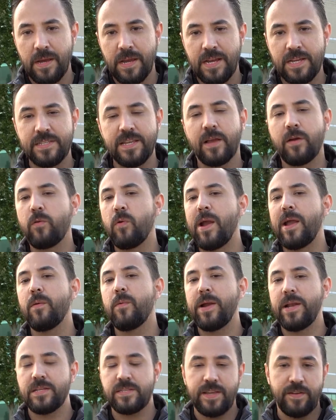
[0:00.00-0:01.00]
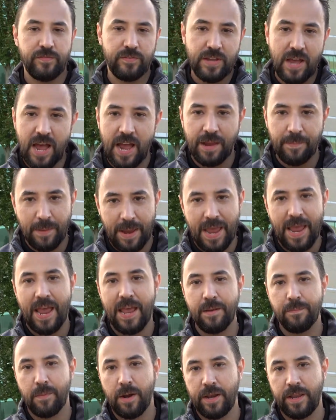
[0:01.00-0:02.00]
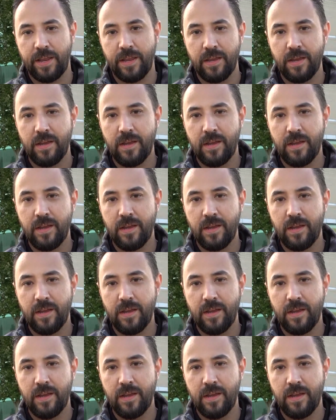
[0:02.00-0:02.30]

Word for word: is a great way to save time and money.